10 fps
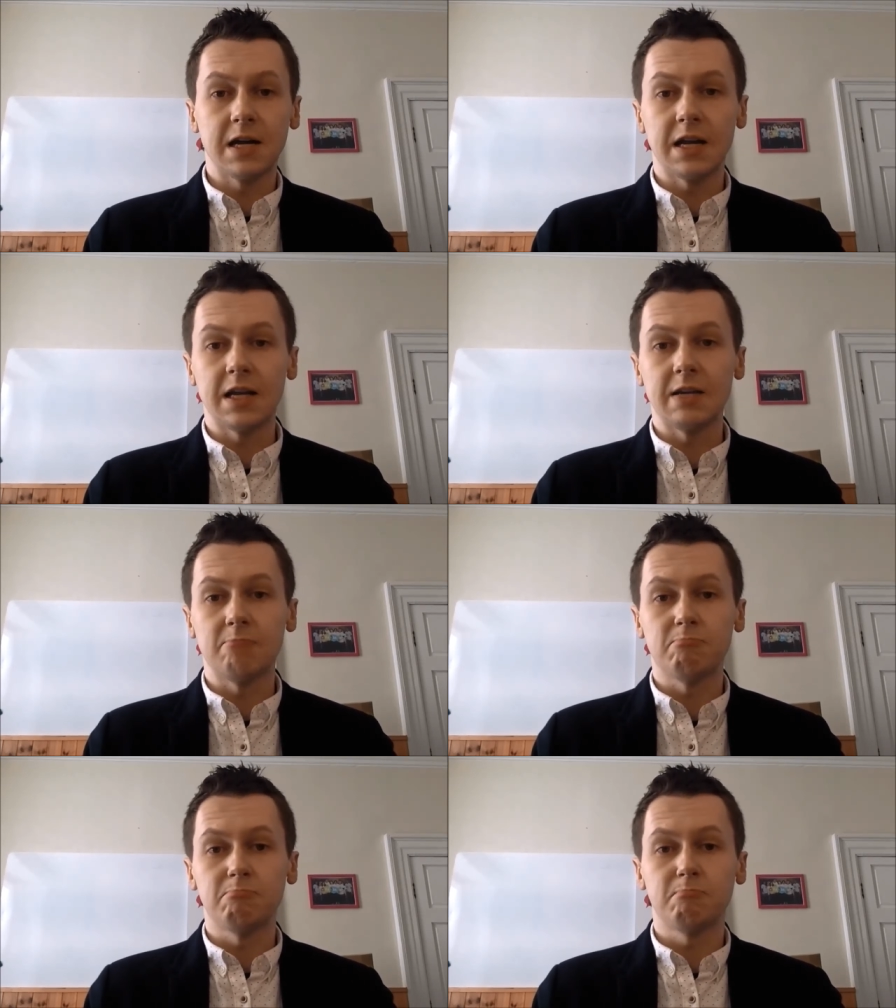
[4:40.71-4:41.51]

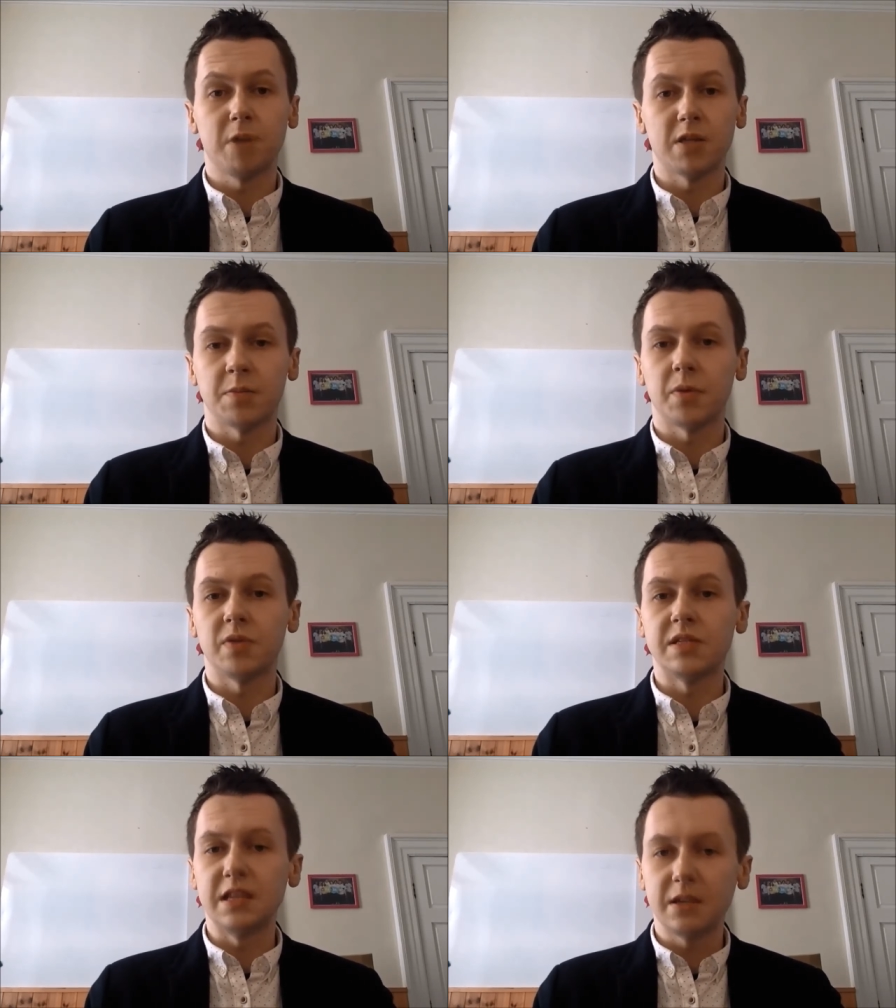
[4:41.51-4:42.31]
in I
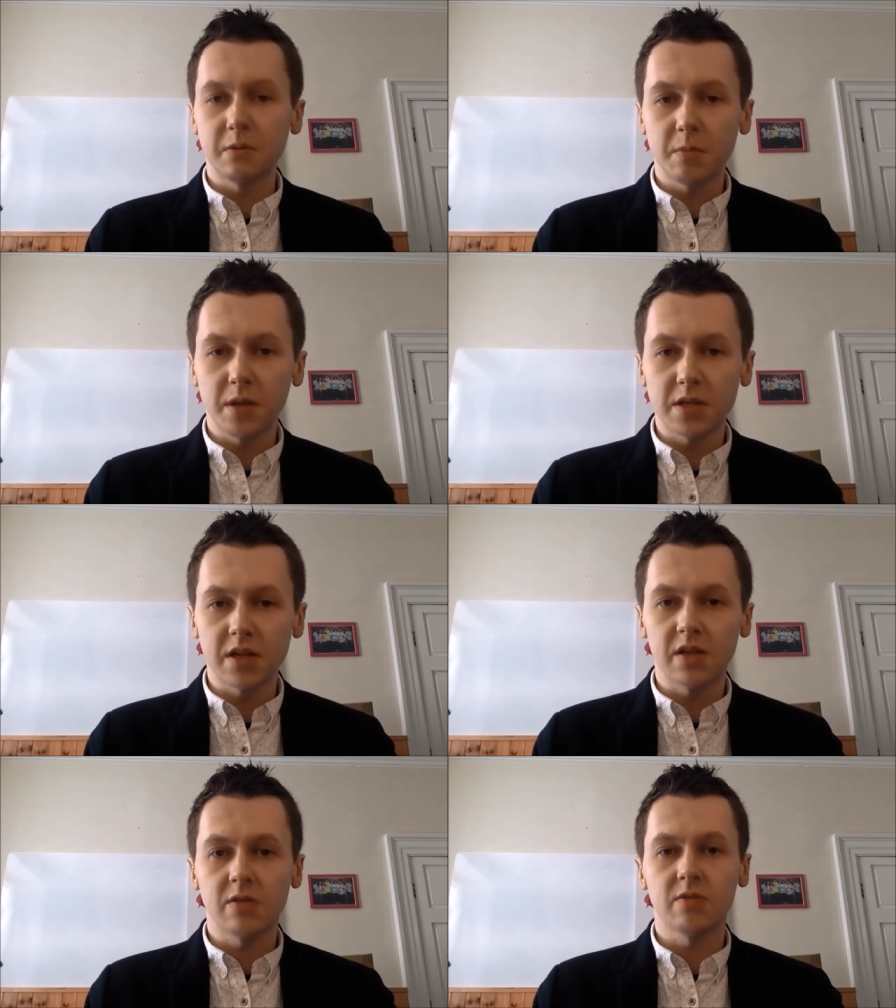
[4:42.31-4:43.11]
suppose, dealing with my
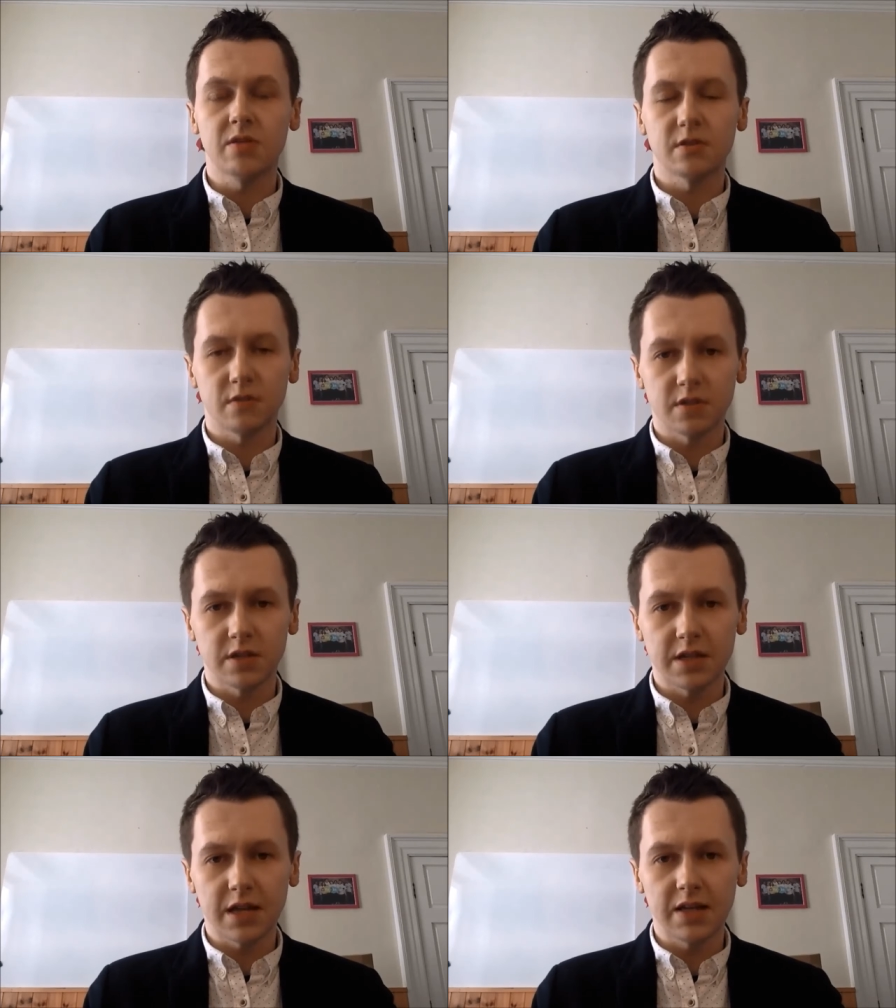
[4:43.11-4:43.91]
diagnosis or
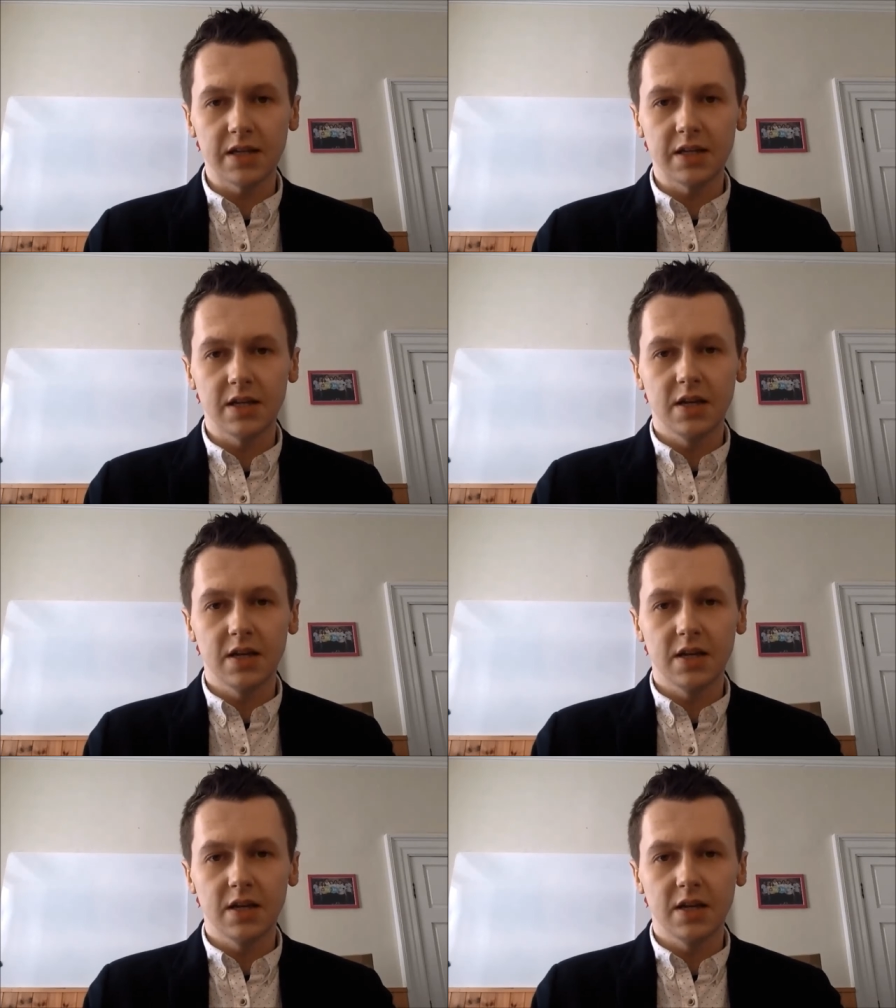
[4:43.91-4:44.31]
understanding it.